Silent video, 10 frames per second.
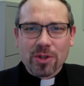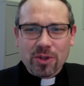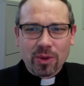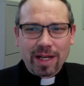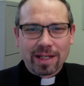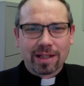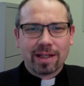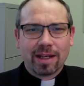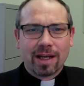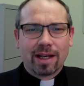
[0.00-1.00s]
screen
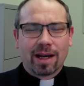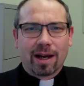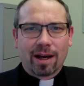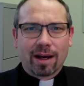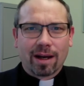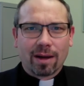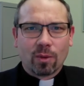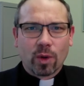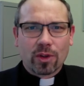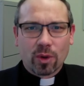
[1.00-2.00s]

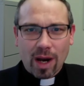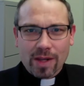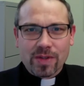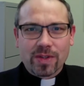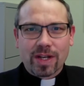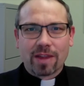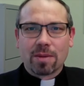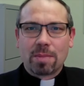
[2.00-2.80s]
with Christ and the